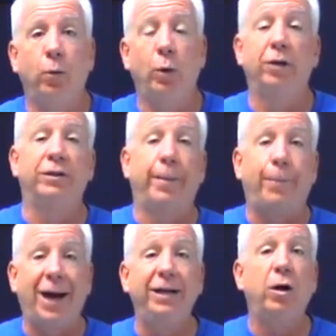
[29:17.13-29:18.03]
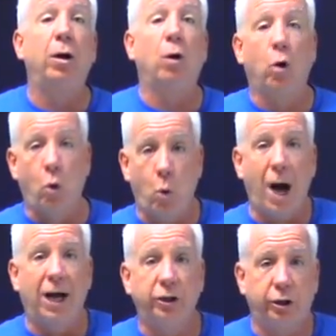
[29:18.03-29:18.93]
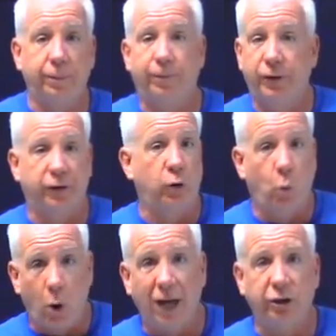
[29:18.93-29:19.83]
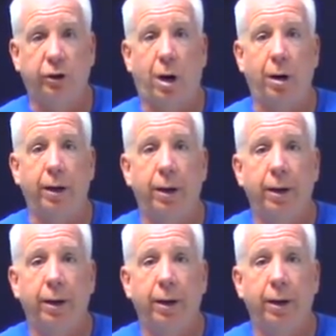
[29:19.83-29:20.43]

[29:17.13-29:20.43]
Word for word: whether it's a bite dog or a watch, just a watchdog.